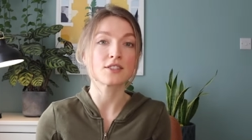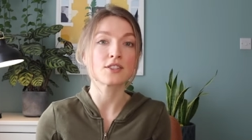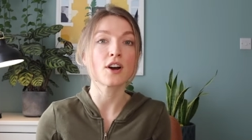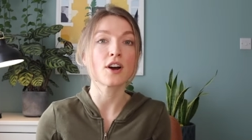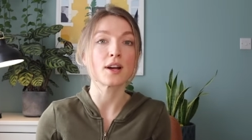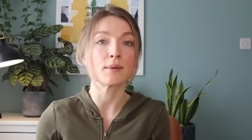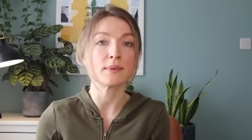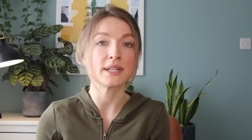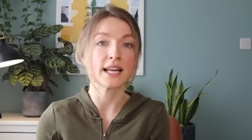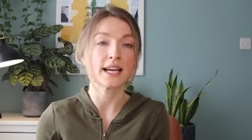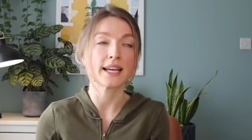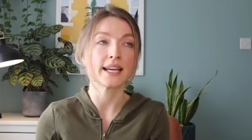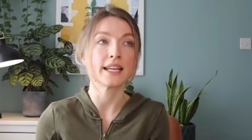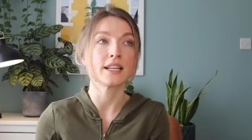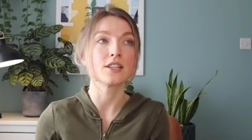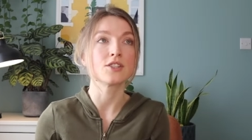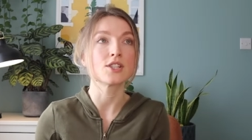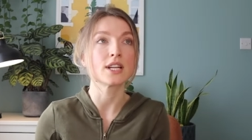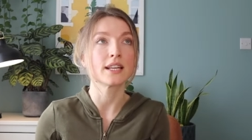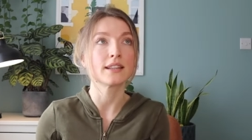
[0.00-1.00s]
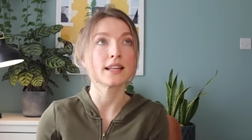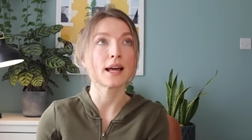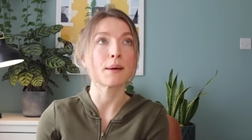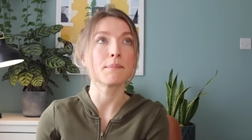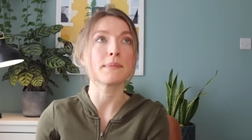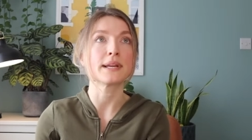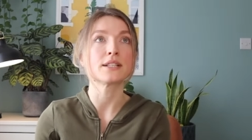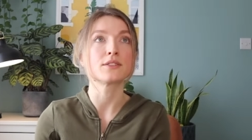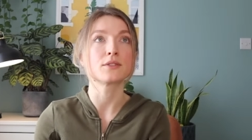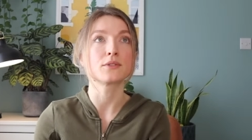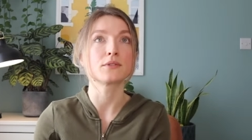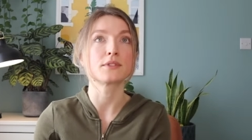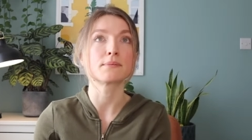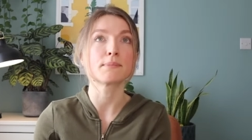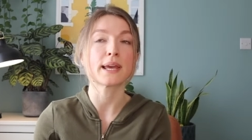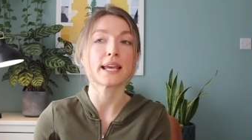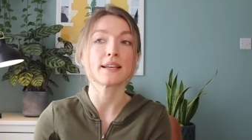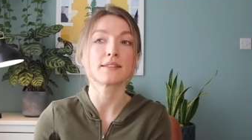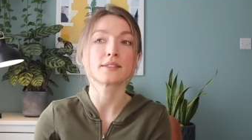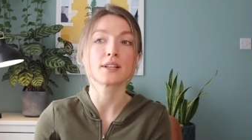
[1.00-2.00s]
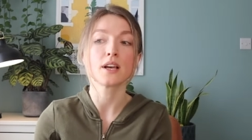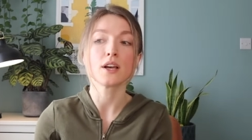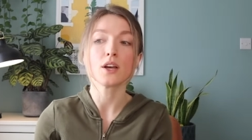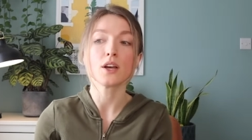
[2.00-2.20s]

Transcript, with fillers: time and that energy and that mental space,